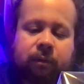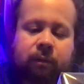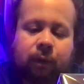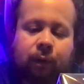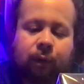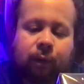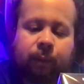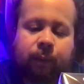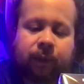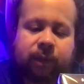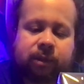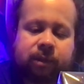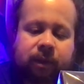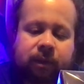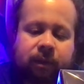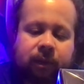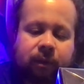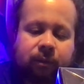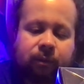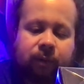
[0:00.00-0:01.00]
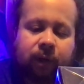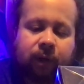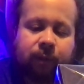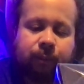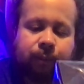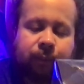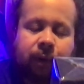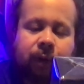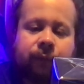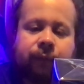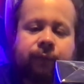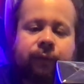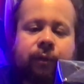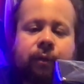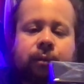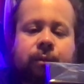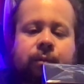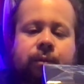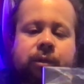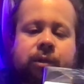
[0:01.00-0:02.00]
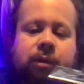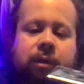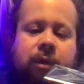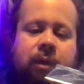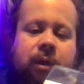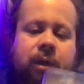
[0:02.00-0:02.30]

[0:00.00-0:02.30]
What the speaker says: I hope I said that right. Parfums.